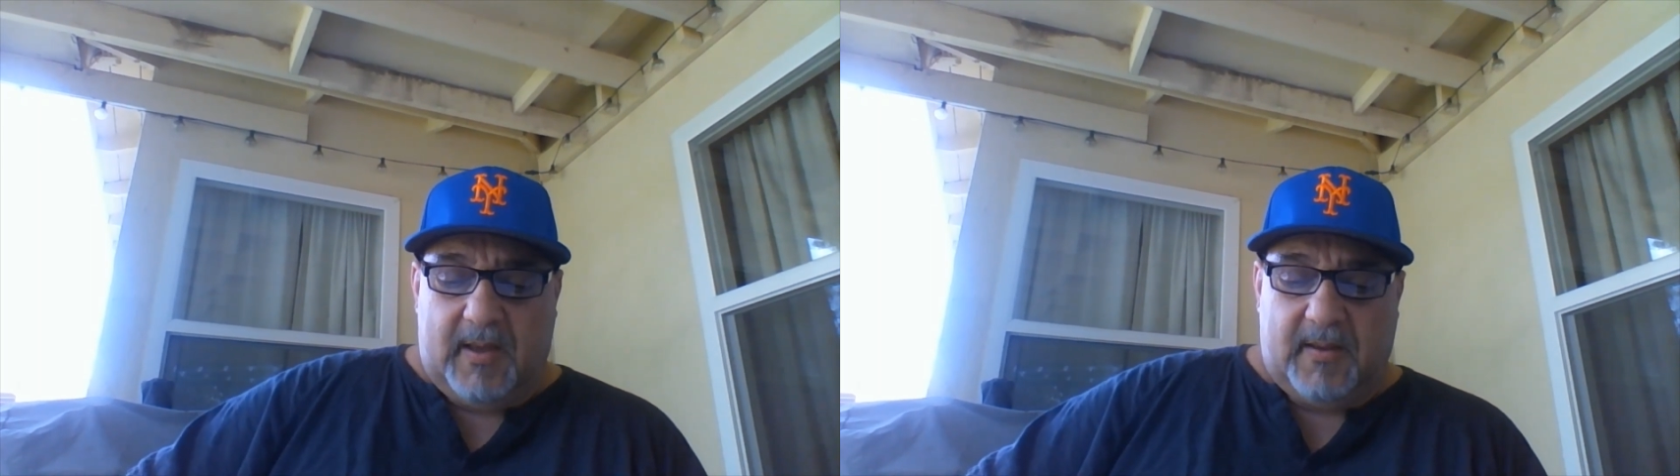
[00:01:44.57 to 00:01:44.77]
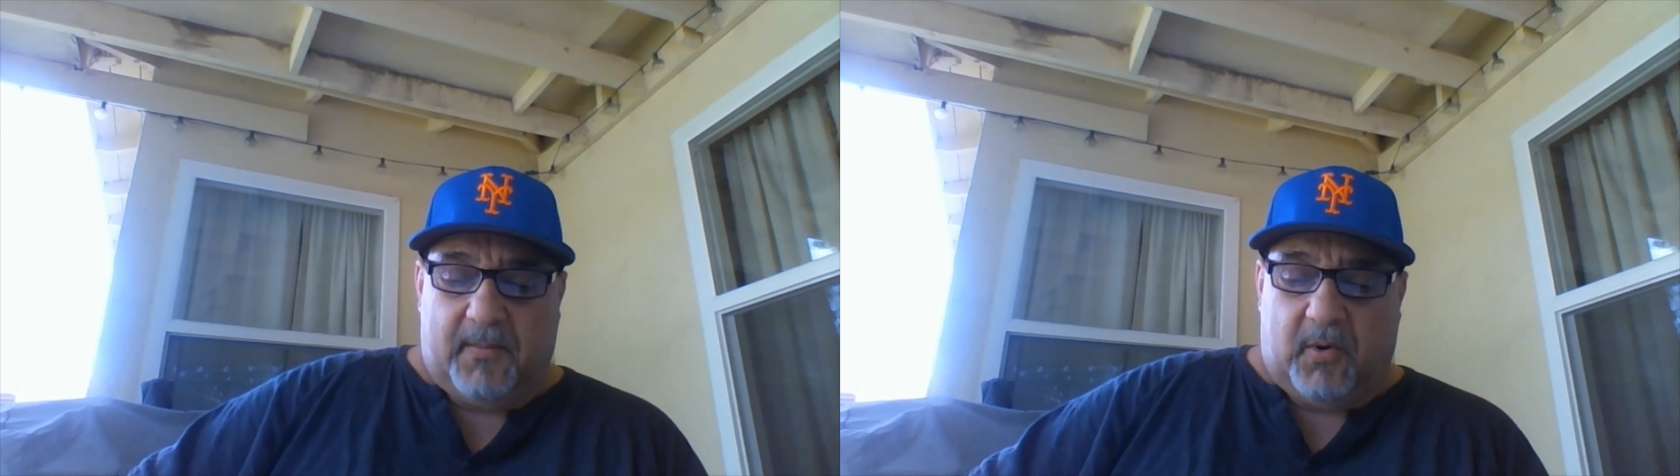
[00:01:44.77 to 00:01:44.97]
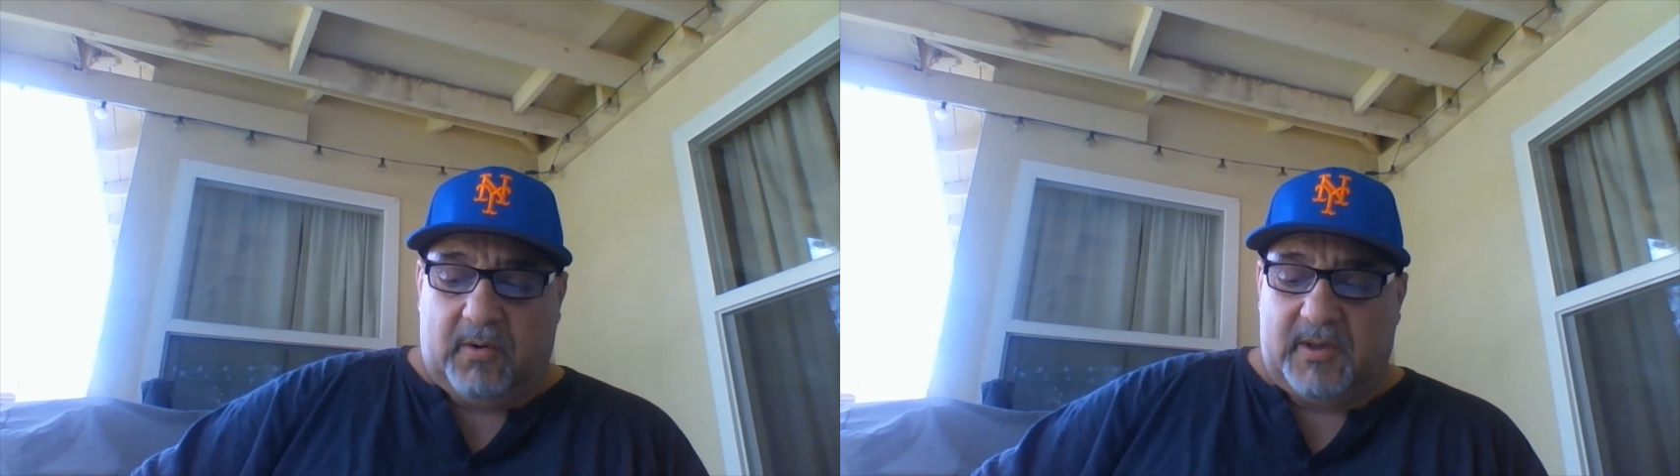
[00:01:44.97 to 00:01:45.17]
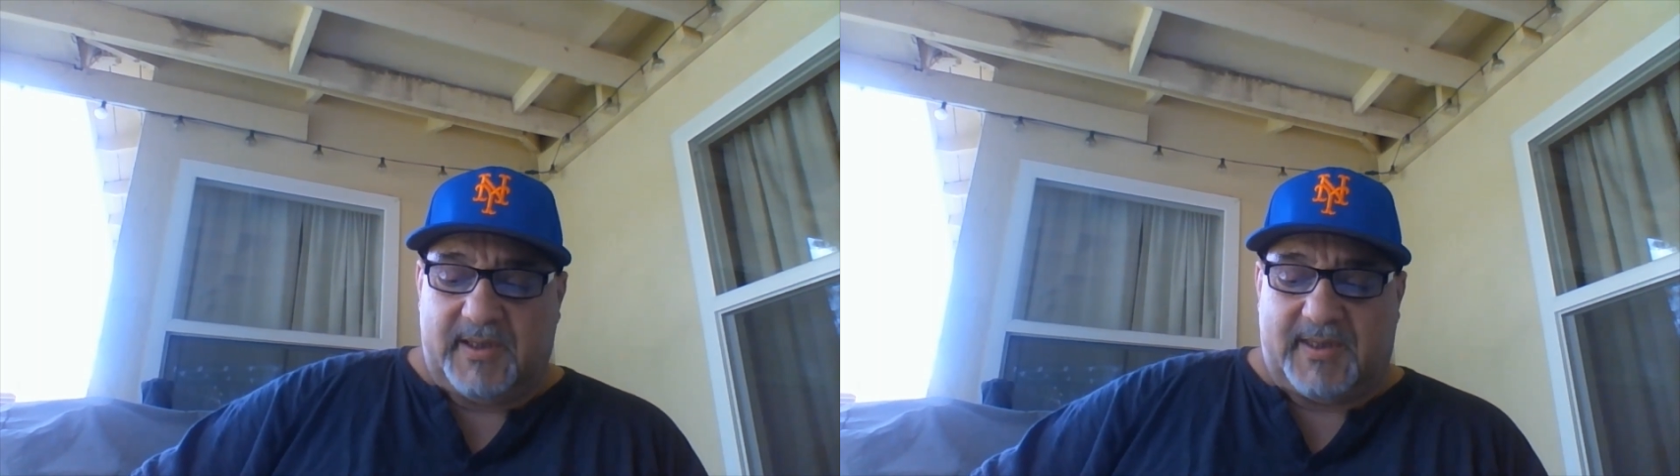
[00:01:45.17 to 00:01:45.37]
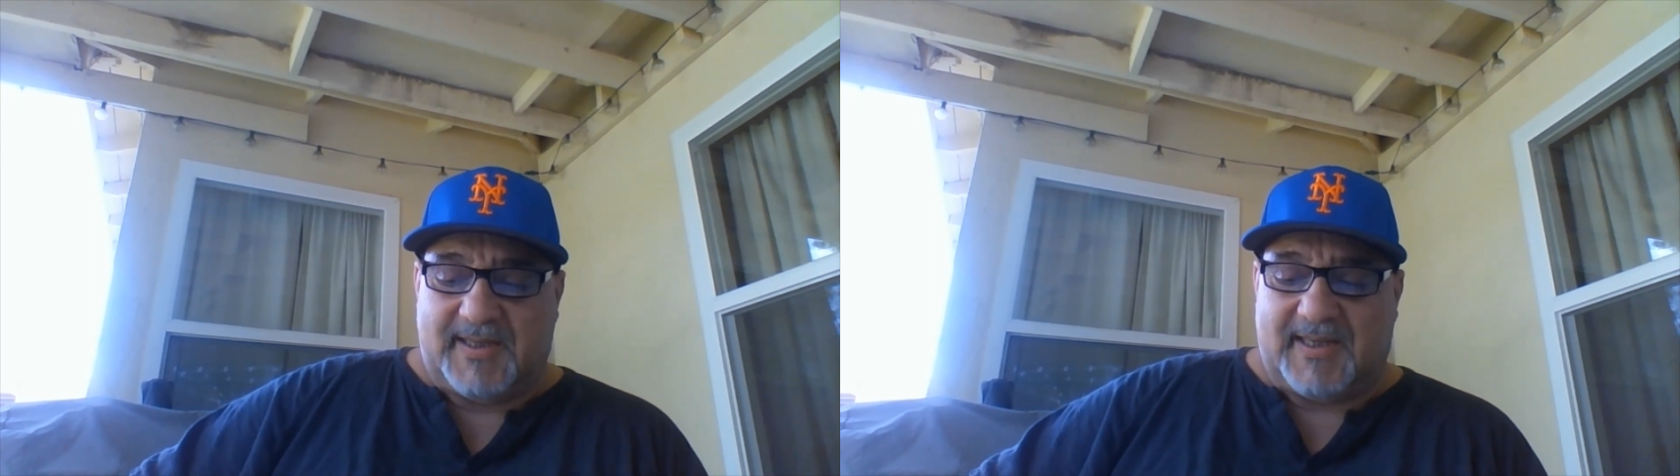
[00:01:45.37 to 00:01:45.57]
The moral
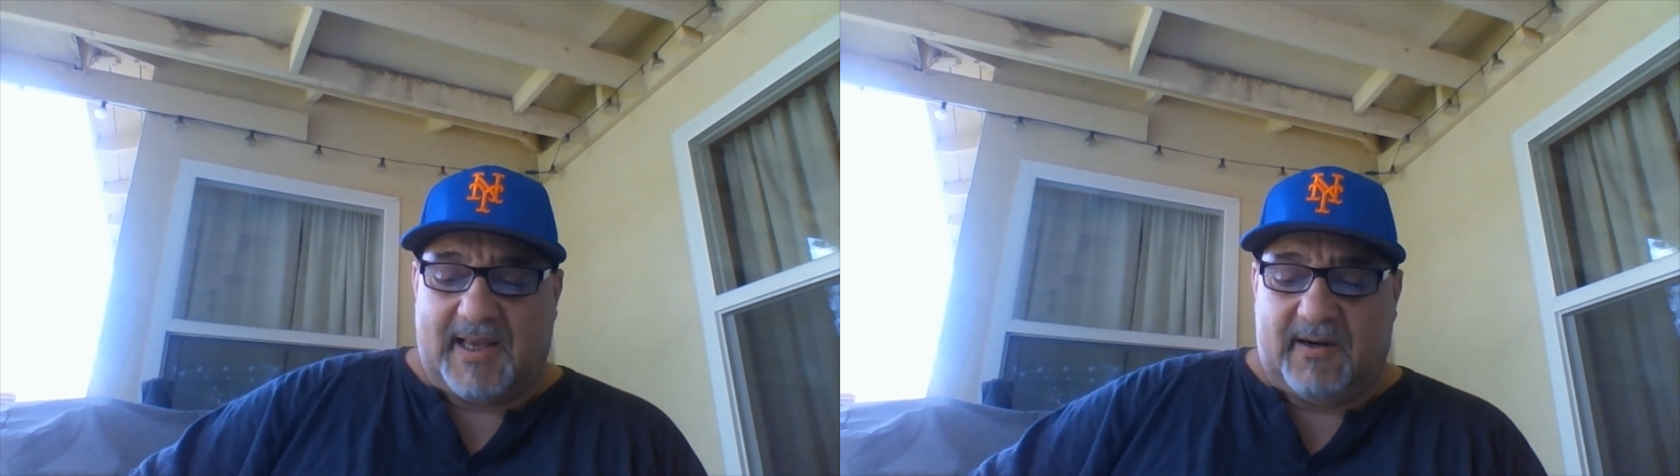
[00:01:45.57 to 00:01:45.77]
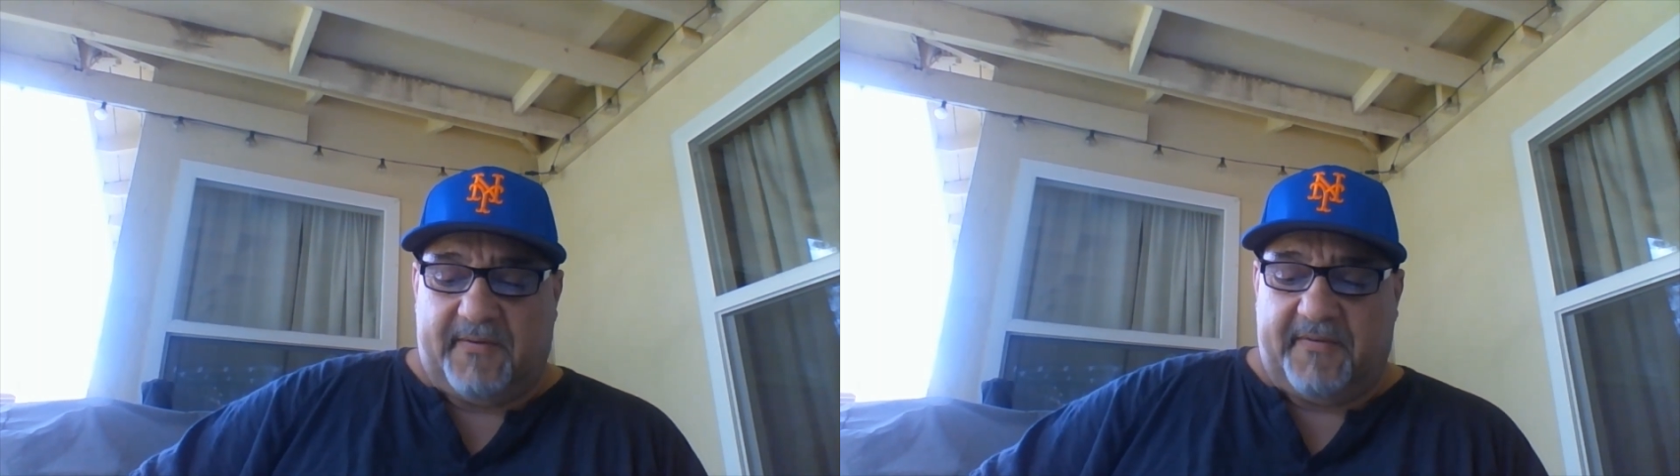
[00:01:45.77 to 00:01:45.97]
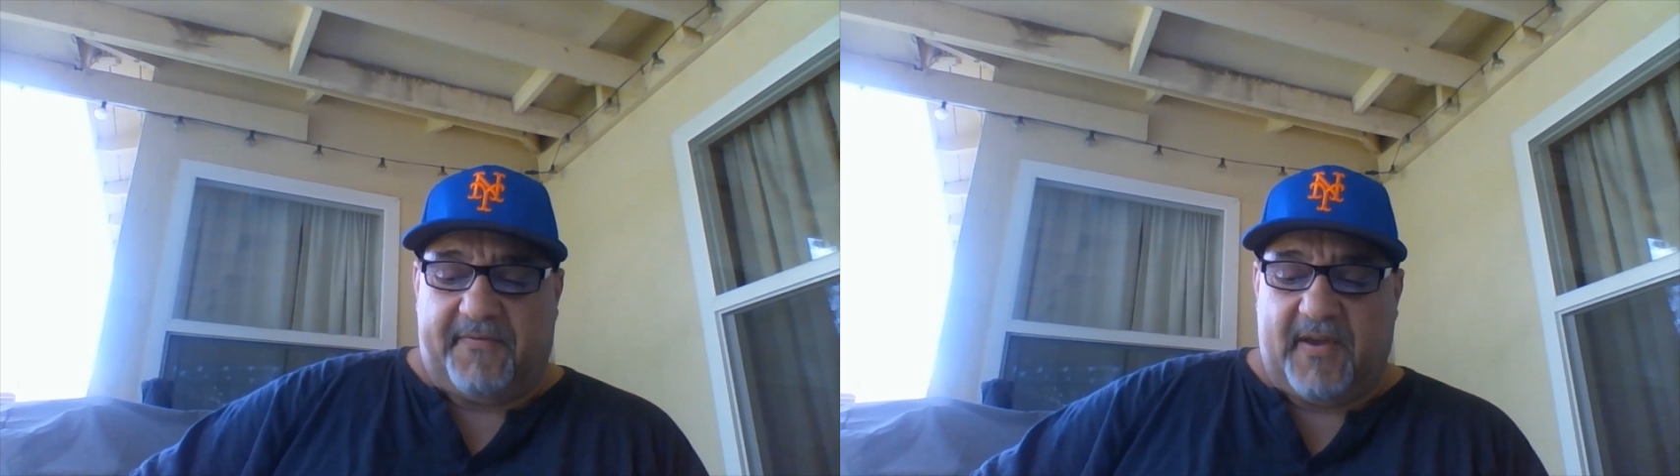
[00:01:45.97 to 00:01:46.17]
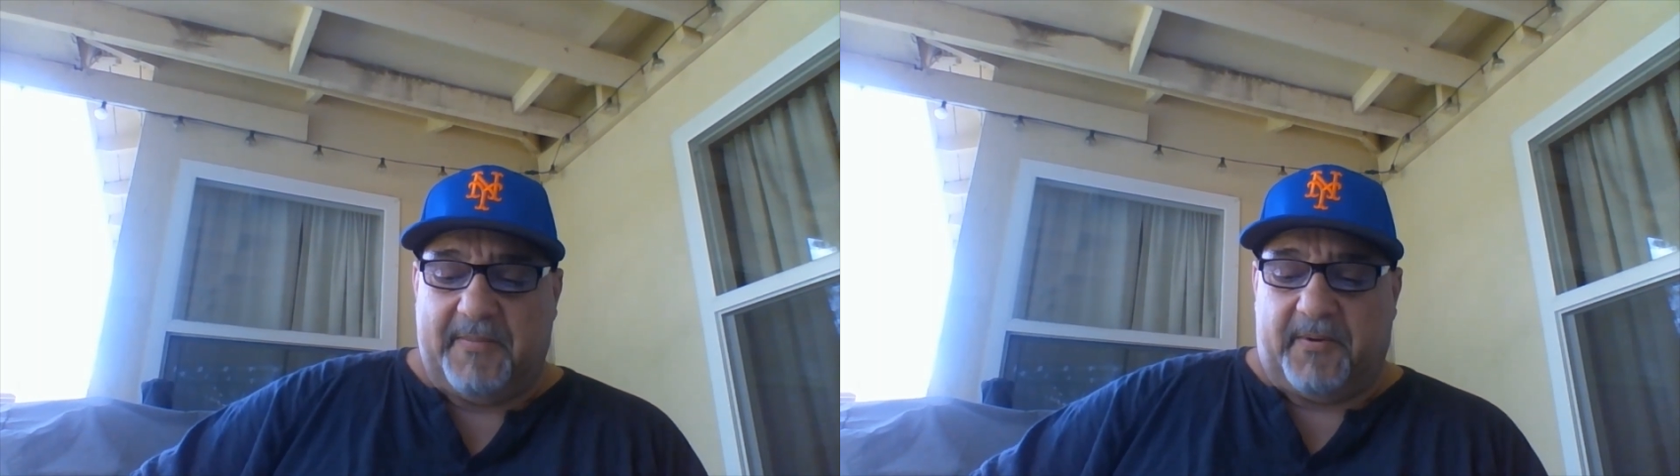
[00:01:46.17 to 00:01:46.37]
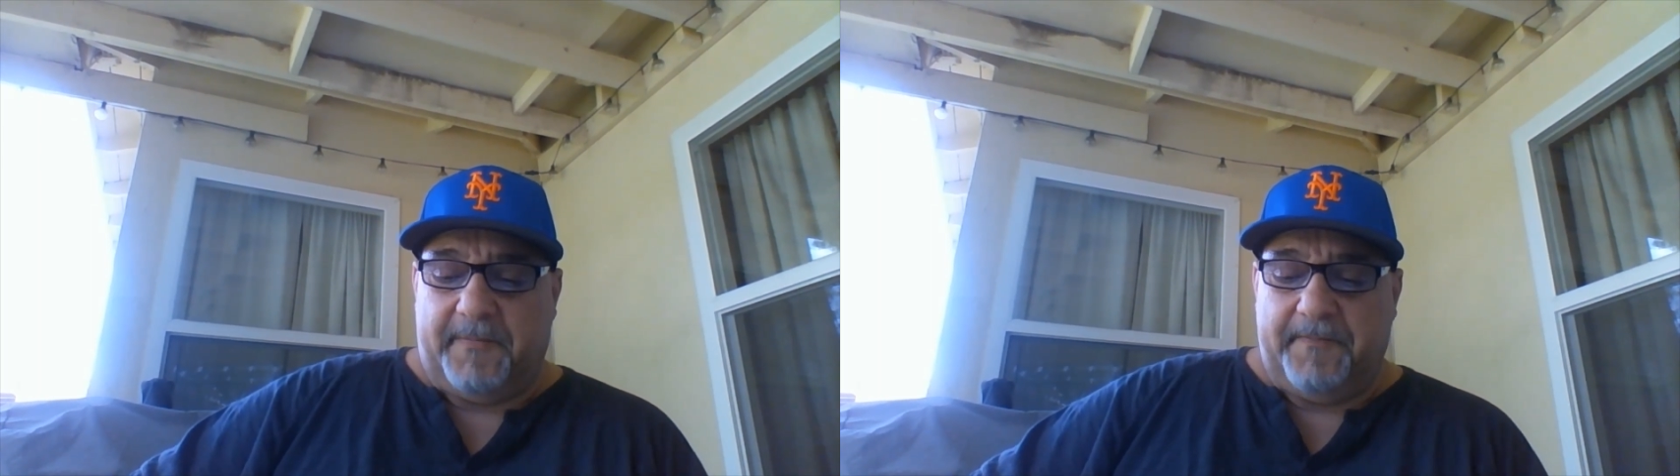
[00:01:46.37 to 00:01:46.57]
is the center of a fable.